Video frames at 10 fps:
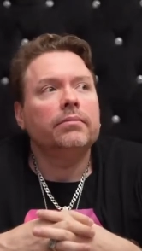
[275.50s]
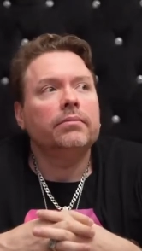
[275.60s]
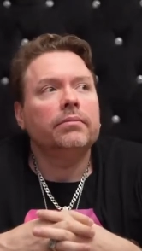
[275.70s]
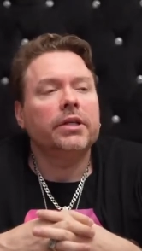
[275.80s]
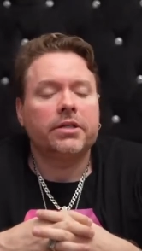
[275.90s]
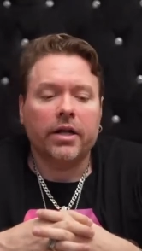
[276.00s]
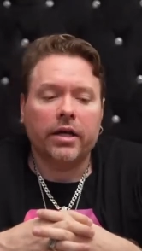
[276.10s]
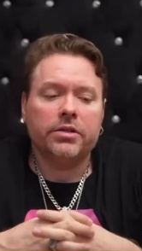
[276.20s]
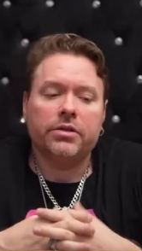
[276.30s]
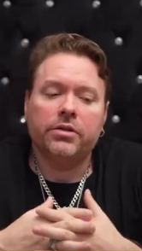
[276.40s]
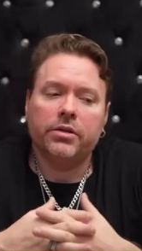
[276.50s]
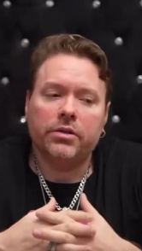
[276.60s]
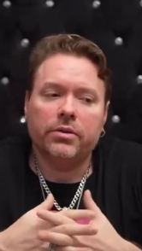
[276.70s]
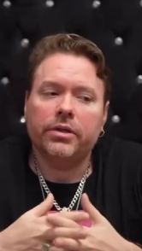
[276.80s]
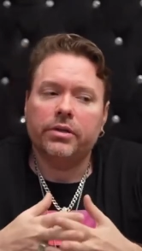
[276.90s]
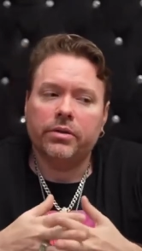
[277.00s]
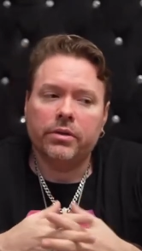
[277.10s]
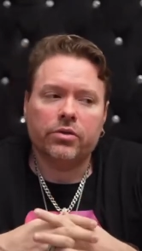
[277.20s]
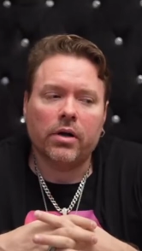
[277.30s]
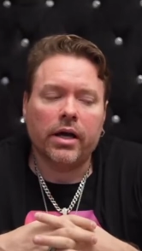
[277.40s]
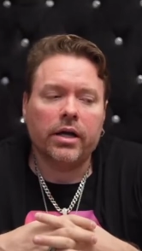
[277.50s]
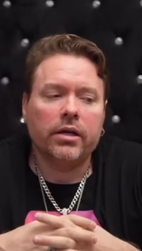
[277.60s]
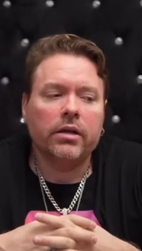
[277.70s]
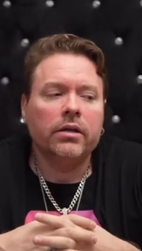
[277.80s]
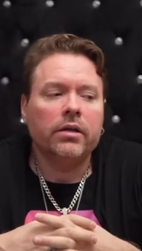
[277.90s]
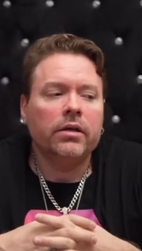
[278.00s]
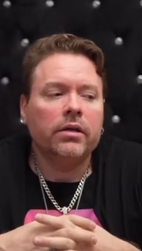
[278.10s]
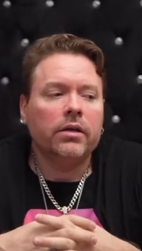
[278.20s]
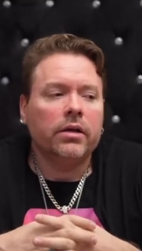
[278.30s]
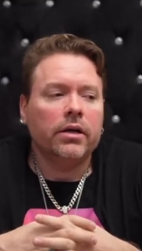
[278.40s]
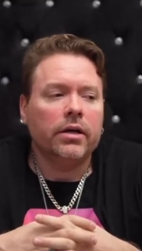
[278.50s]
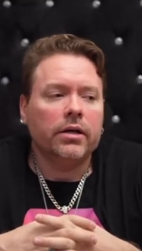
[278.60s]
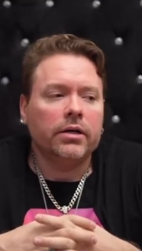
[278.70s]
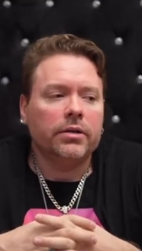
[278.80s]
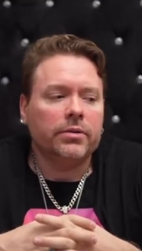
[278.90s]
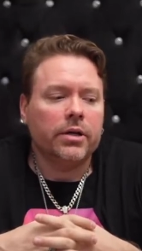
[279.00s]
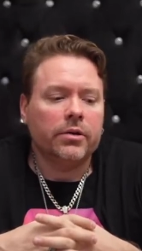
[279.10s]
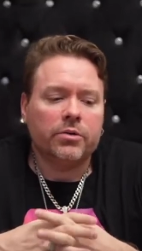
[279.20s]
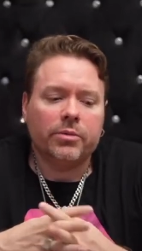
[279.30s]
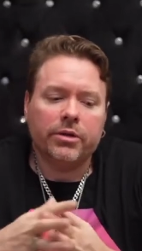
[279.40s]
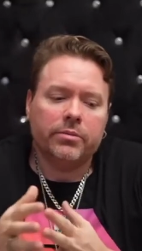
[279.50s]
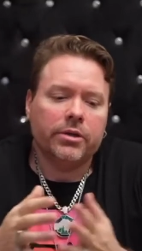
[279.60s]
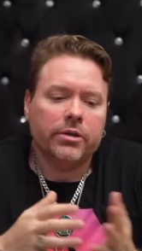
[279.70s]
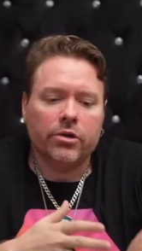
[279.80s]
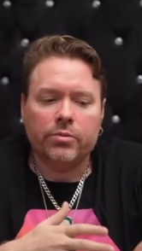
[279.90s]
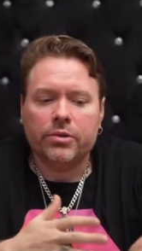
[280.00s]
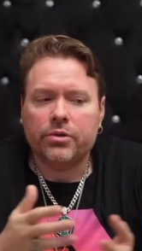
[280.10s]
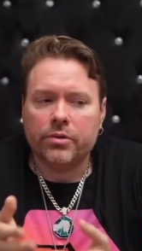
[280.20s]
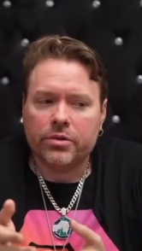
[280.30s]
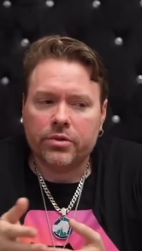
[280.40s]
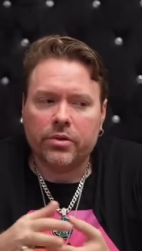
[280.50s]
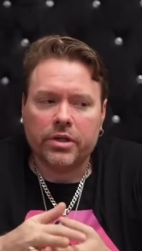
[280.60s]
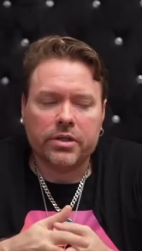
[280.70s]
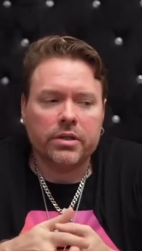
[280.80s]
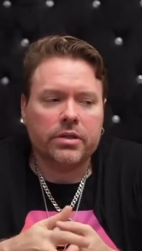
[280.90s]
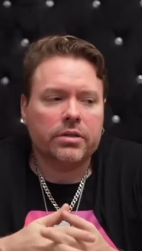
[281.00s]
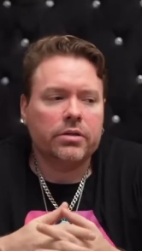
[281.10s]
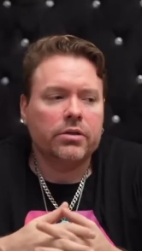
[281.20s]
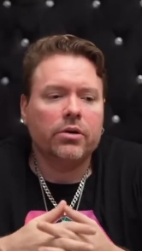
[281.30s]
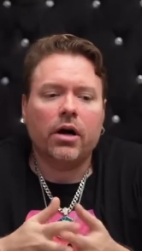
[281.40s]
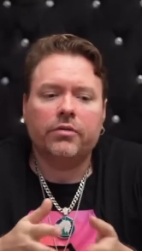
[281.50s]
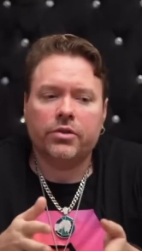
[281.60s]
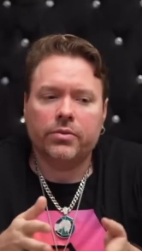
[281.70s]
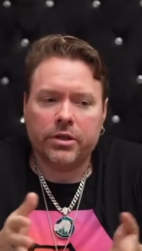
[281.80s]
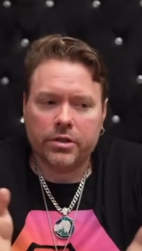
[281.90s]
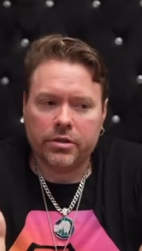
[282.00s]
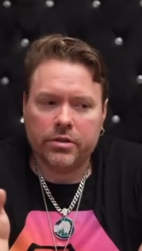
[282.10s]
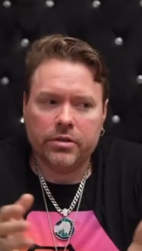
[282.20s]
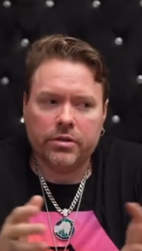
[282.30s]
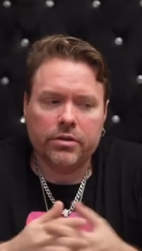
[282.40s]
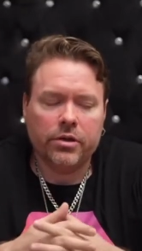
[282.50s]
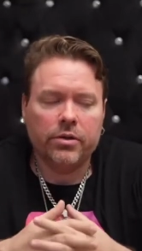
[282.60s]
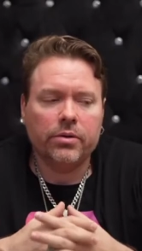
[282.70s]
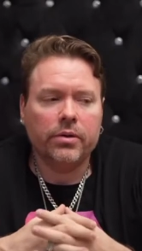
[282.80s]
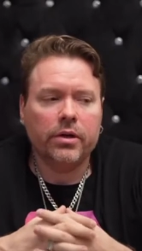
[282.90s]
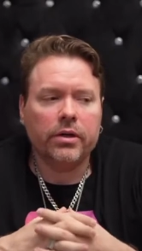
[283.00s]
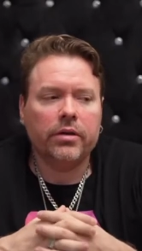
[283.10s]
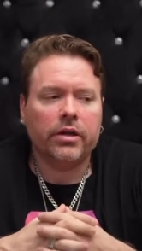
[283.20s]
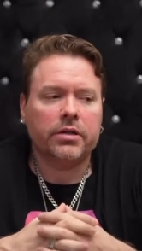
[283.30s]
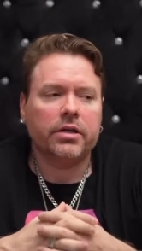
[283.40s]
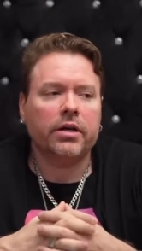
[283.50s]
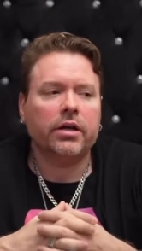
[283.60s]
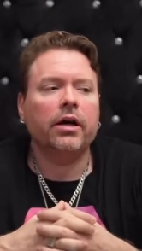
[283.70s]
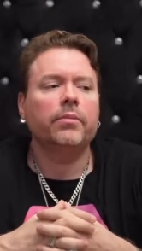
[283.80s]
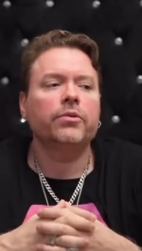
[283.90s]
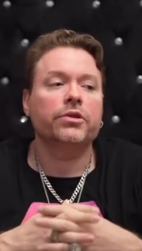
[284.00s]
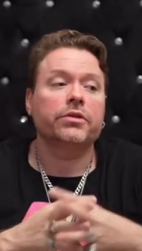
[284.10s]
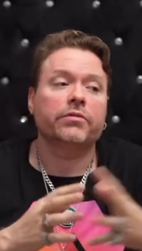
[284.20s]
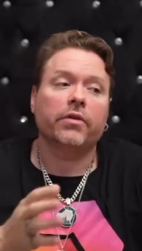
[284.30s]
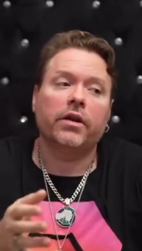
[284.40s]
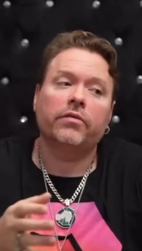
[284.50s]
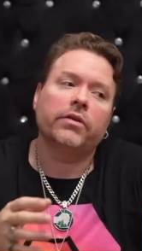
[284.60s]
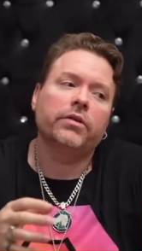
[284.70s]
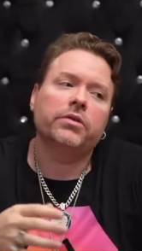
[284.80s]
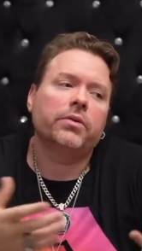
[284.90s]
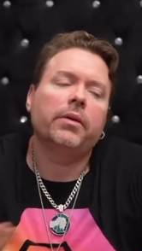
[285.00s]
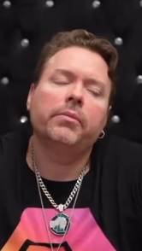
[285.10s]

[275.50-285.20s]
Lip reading: it's nice. You can do it. You can try it. You know, it's peer-to-peer, open source, trustless, no off switch. So on ethhex.com, which is a front end for Uniswap,